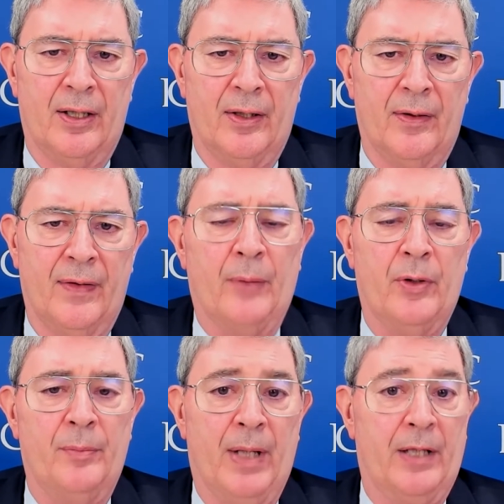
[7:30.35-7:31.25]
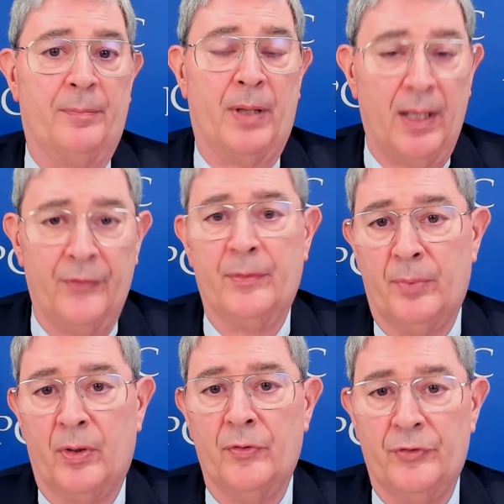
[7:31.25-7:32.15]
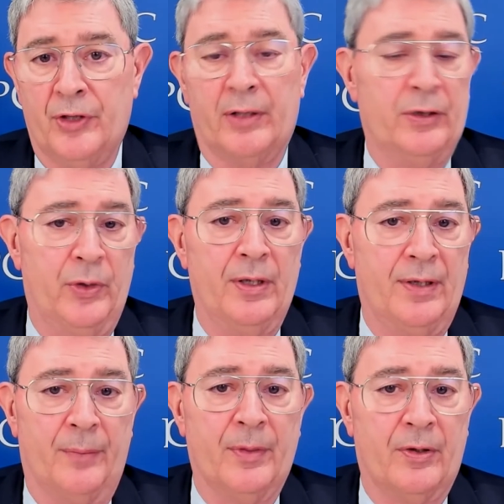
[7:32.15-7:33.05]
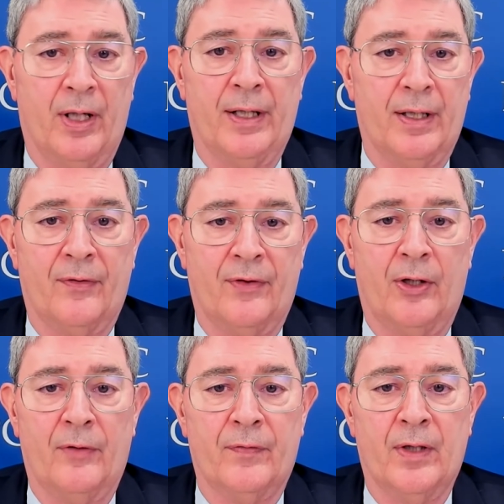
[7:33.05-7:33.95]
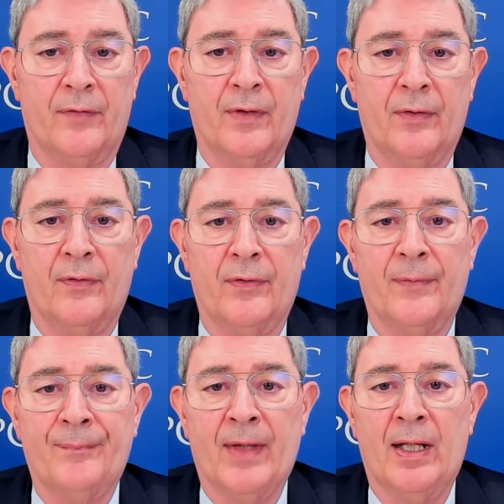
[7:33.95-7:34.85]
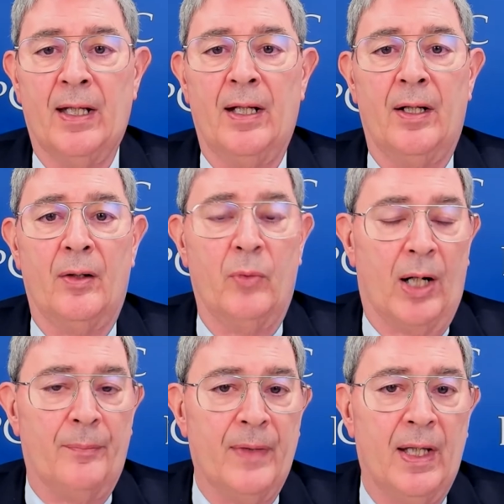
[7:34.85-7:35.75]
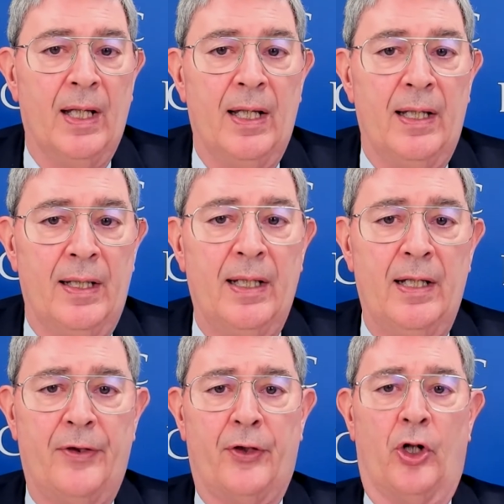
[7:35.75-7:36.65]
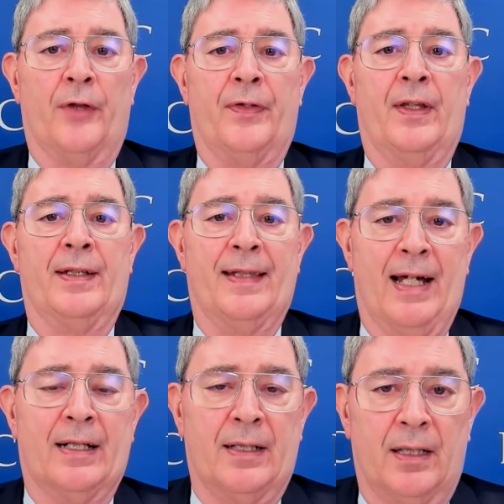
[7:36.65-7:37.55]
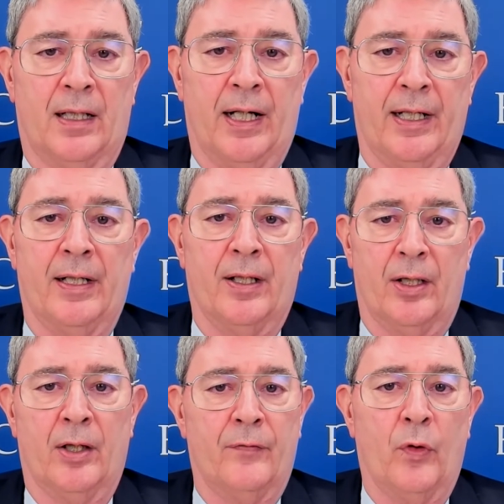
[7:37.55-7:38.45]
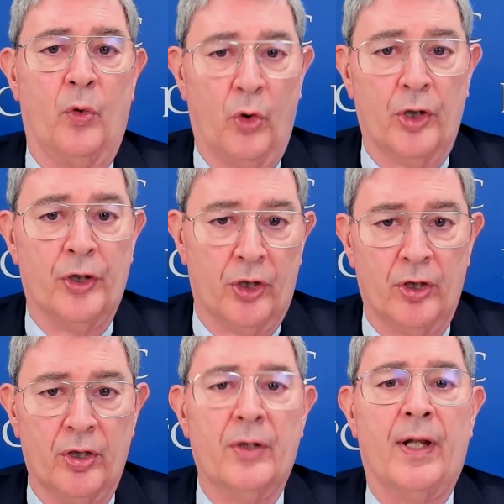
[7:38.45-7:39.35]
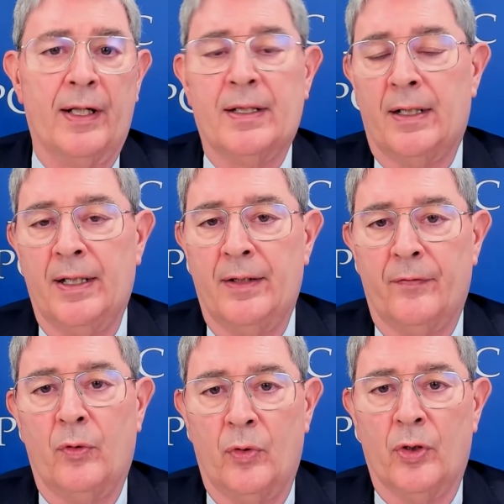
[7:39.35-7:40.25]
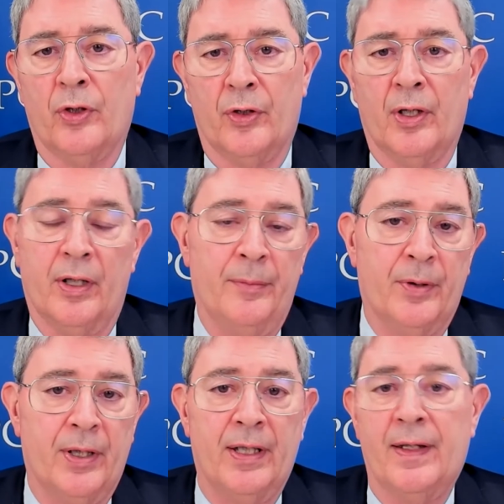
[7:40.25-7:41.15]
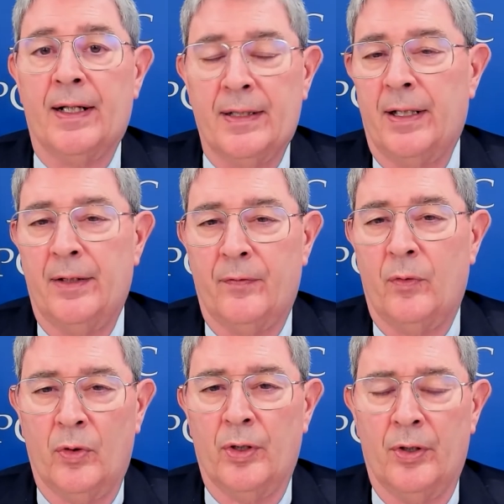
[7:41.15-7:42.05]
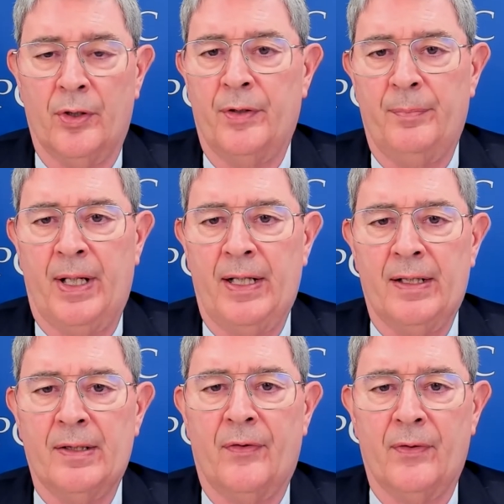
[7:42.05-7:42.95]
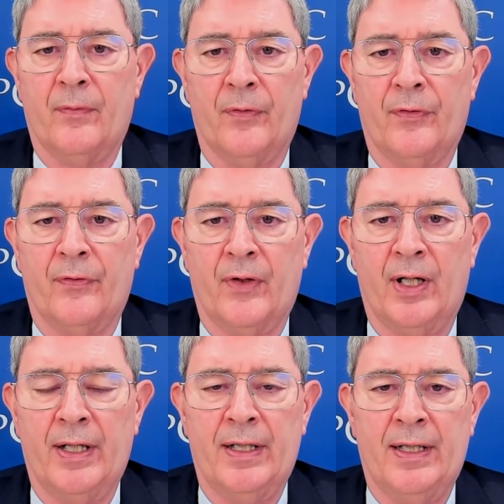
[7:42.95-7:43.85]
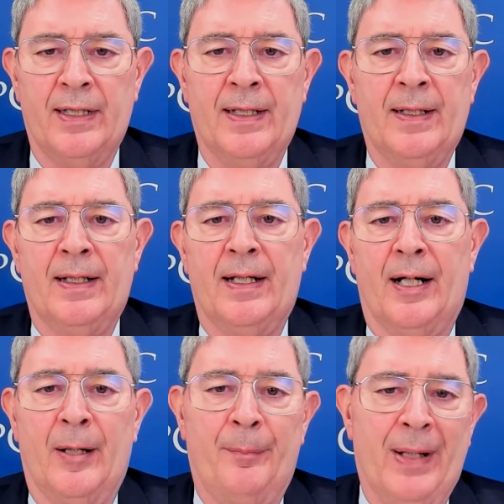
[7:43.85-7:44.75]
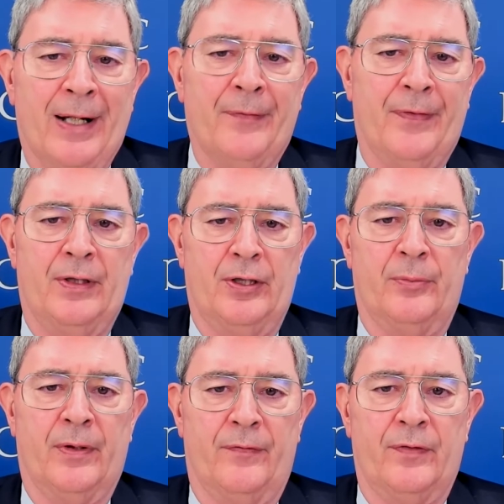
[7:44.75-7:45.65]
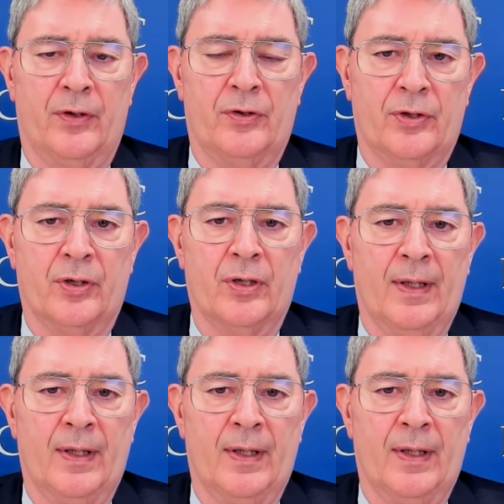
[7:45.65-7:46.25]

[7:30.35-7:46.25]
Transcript: that would make possible genuine democratic self-governance? Well, he thought that that kind of order, that kind of ordered liberty, that kind of ordered debate in civil society about the human future